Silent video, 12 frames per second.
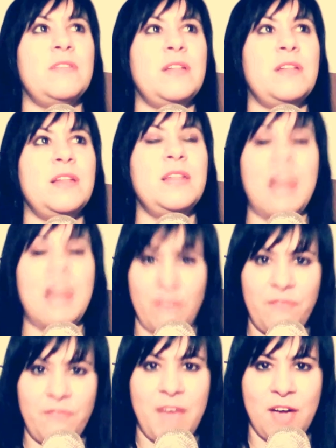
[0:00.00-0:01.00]
love
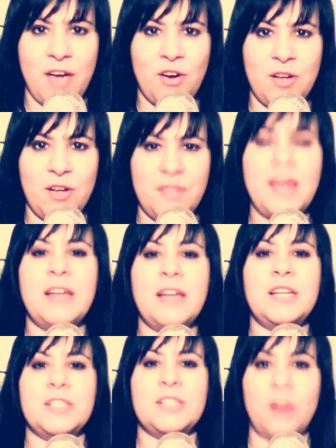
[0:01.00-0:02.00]
affair that
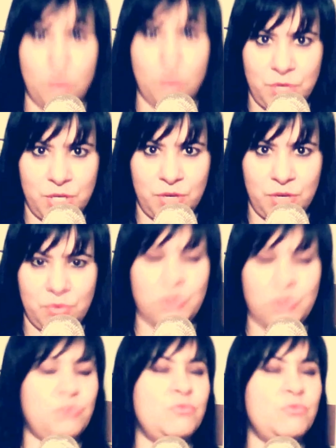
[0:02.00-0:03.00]
is owed to you.
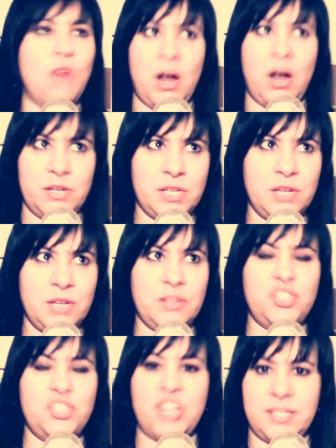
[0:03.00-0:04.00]
Do not
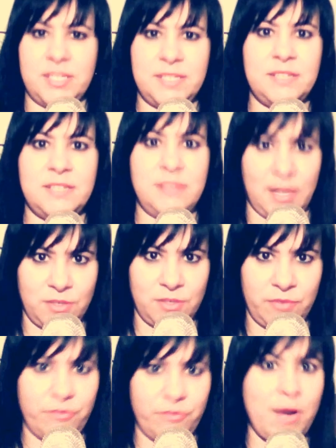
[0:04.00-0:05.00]
just
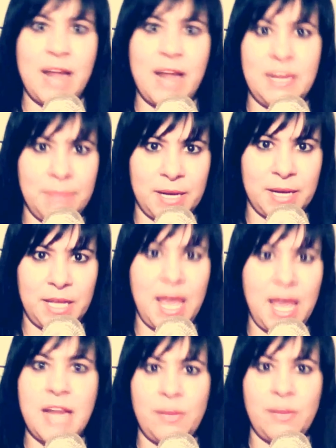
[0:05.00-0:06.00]
settle for anybody,
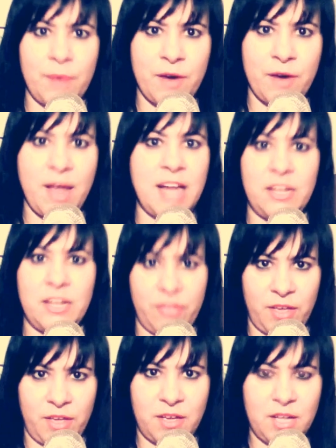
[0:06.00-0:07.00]
anywhere,
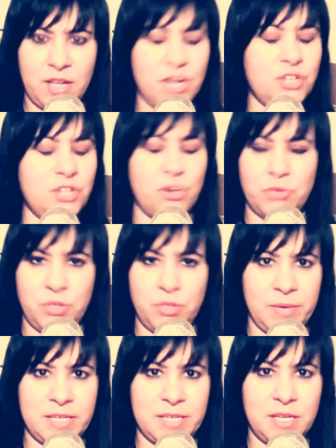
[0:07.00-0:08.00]
anything. Don't
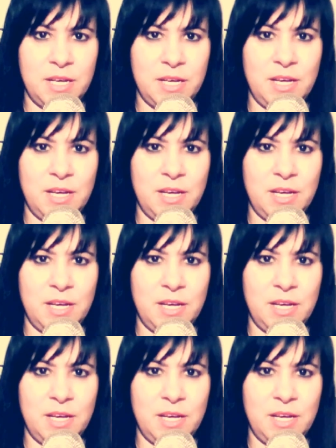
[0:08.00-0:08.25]
do it.